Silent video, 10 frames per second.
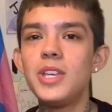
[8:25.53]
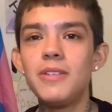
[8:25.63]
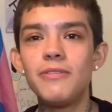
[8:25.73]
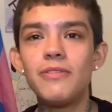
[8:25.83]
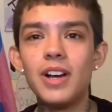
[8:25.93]

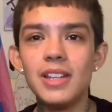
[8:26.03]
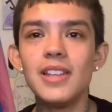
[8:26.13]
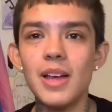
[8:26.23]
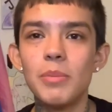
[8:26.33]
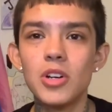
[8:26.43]
find
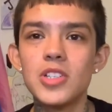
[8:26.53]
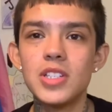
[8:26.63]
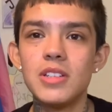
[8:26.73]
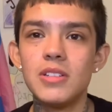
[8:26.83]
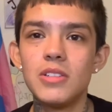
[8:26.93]
that
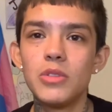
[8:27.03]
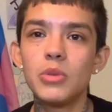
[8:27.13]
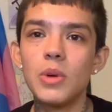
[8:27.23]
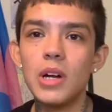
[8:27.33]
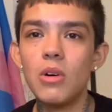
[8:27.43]
person
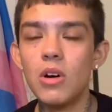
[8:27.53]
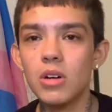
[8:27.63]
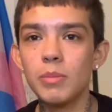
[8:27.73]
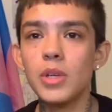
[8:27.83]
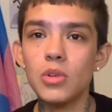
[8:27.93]
throughout our
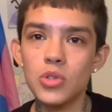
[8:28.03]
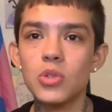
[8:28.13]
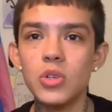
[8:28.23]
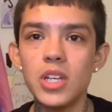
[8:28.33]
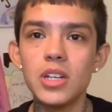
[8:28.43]
middle school
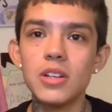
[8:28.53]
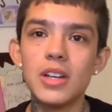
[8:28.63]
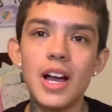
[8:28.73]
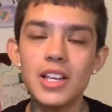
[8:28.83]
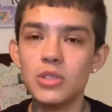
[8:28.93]
year and
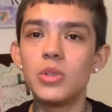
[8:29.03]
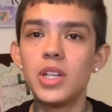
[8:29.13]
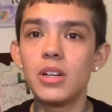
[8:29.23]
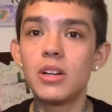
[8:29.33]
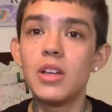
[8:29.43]
high school
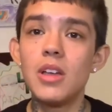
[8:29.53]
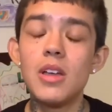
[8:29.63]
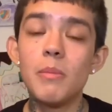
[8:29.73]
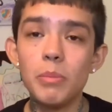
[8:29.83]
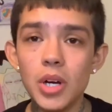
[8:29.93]
year.
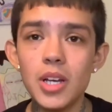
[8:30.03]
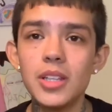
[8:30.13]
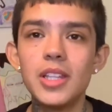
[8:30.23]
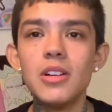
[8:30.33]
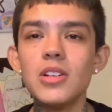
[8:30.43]
But
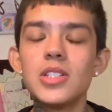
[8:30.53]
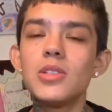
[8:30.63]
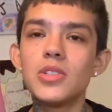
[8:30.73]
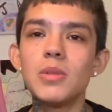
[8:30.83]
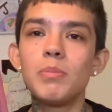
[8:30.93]
there are still
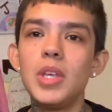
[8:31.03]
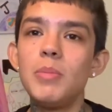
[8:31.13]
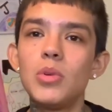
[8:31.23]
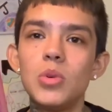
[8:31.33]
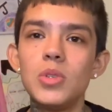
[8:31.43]
some
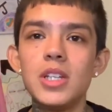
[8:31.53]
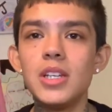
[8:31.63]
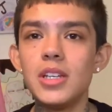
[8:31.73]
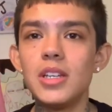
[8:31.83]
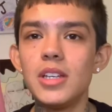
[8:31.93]
people who
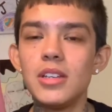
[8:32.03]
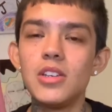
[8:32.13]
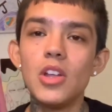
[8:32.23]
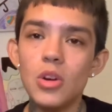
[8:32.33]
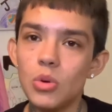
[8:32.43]
didn't
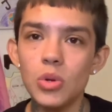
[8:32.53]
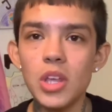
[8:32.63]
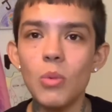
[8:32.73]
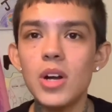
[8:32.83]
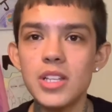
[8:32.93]
know who they
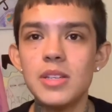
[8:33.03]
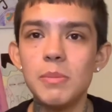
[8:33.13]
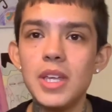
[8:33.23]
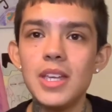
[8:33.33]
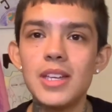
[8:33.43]
wanted to
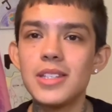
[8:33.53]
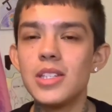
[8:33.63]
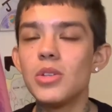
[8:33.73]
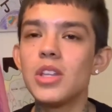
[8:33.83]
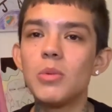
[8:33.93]
be until
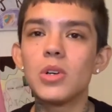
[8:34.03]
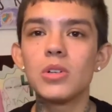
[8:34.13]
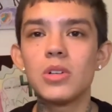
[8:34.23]
they were,